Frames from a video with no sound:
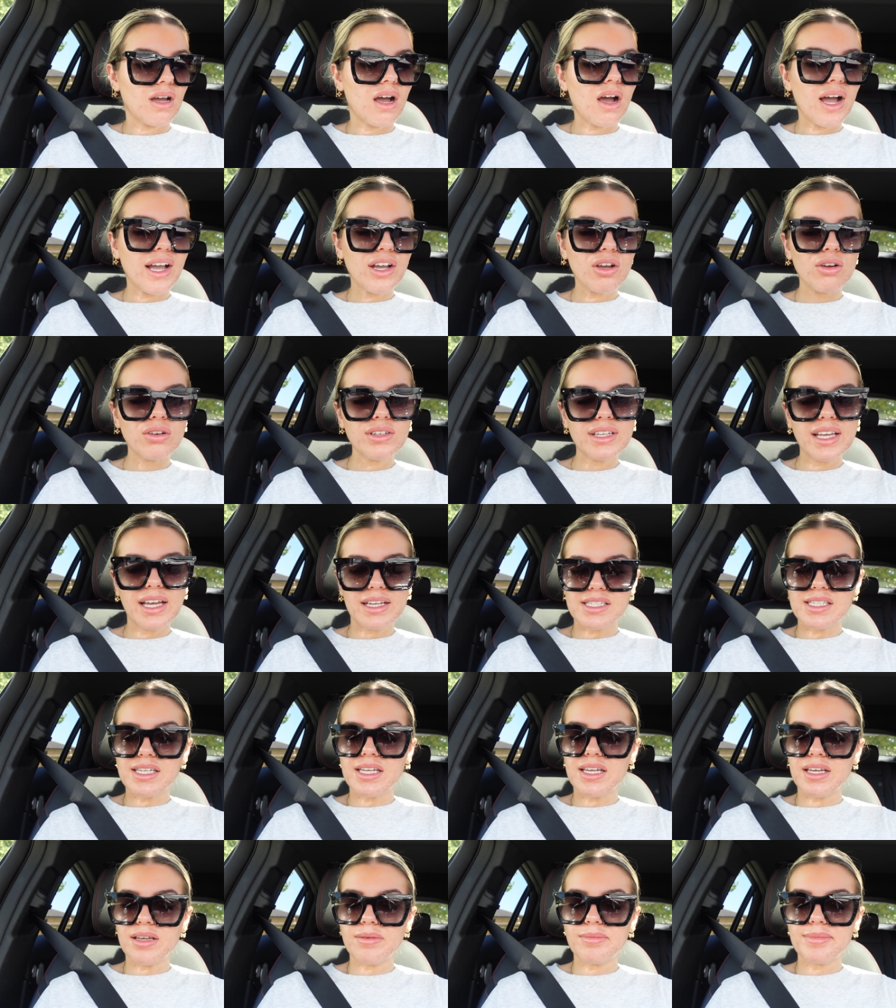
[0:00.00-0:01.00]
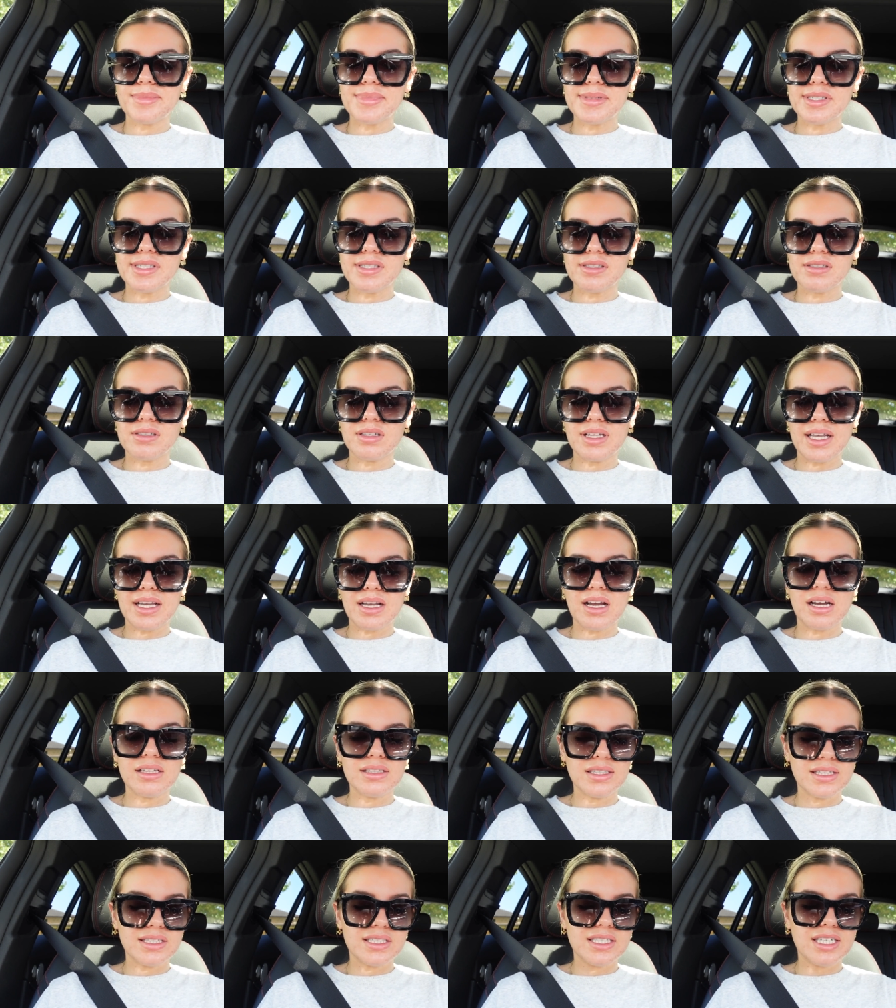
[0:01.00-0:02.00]
I could get tips, like
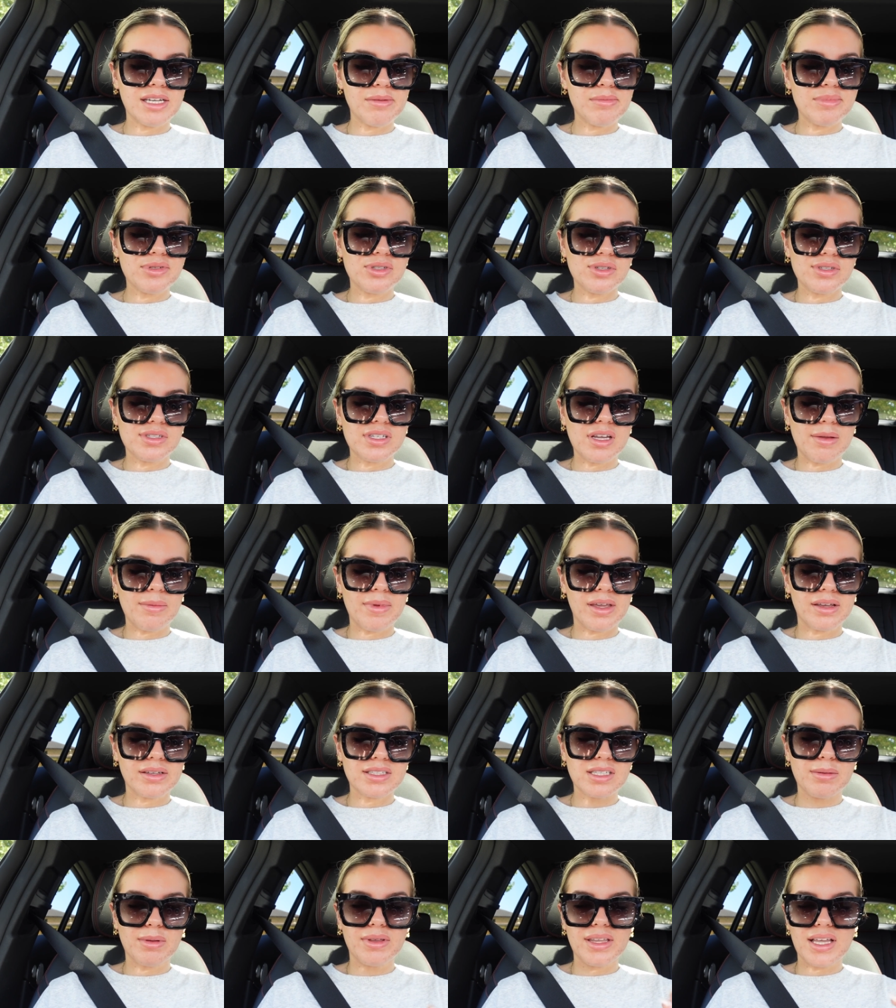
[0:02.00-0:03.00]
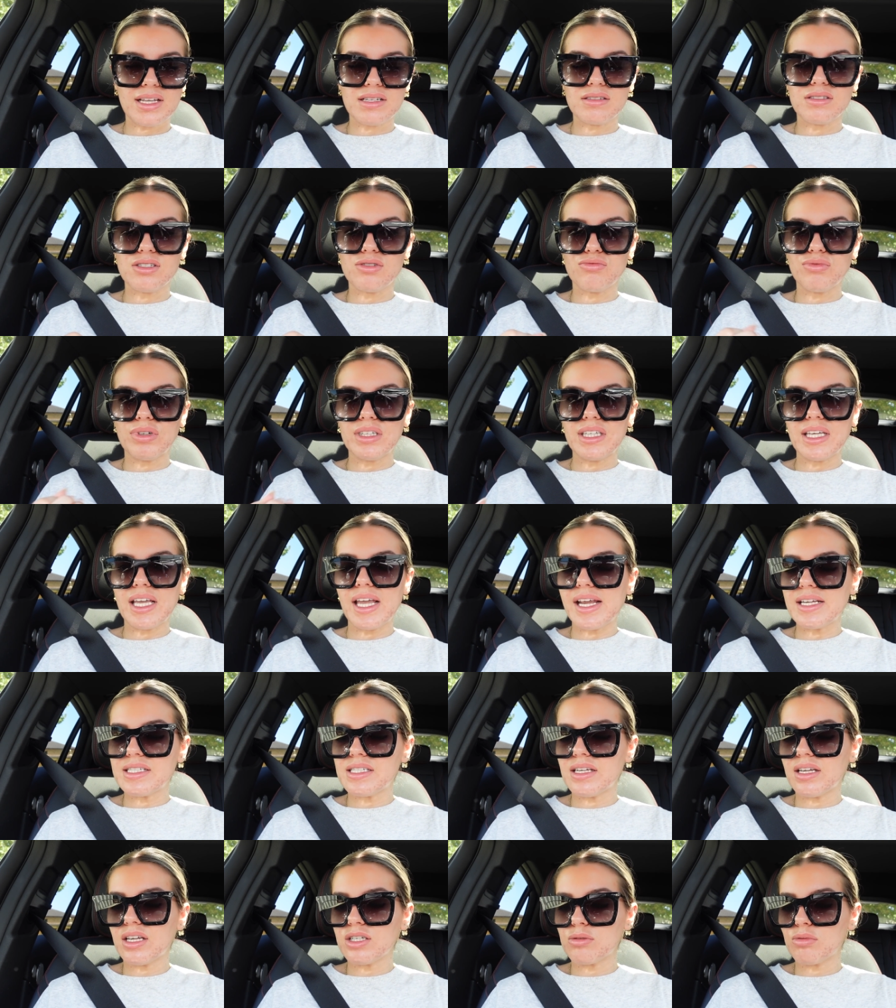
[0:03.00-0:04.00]
colored tips or something that's really
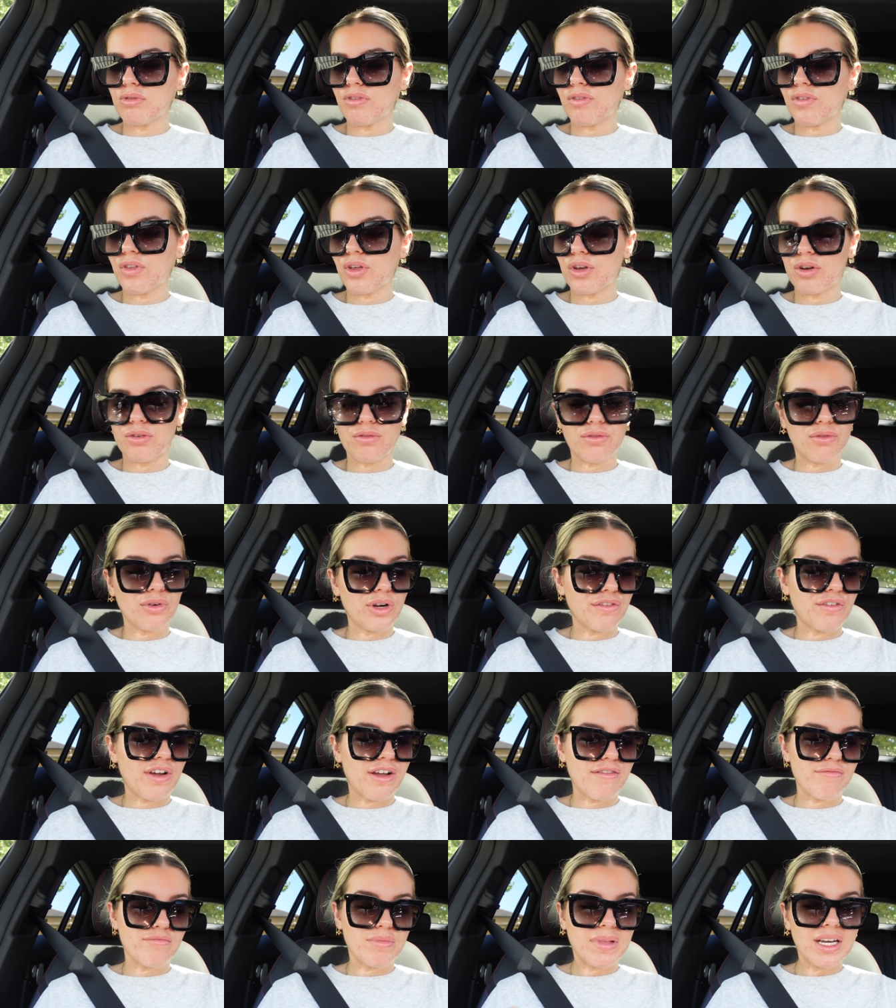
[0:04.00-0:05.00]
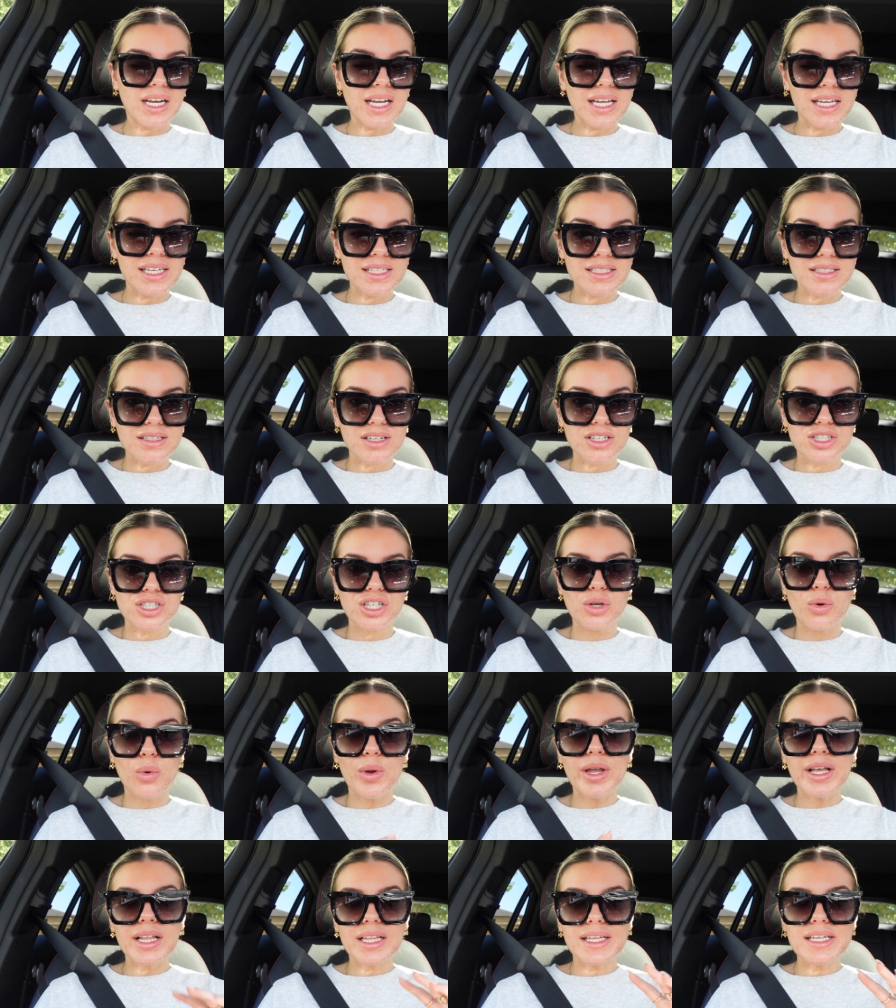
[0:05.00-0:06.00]
easy because we've only got 45 minutes because she
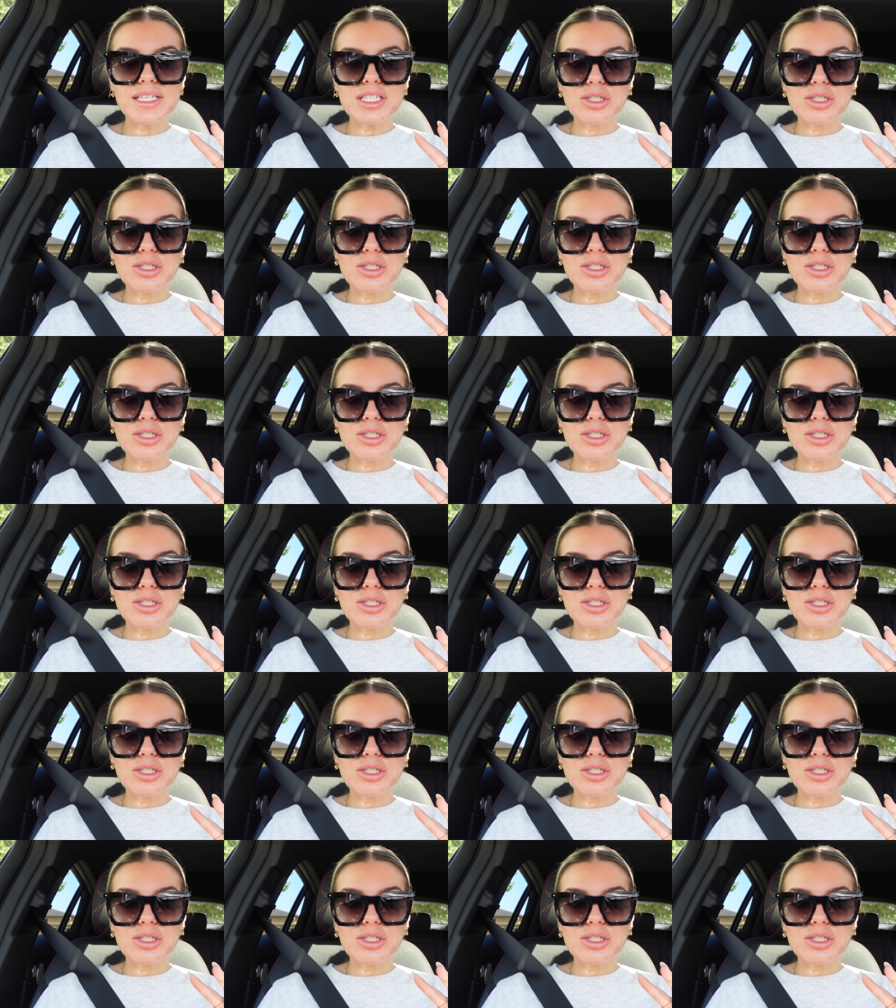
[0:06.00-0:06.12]
quickly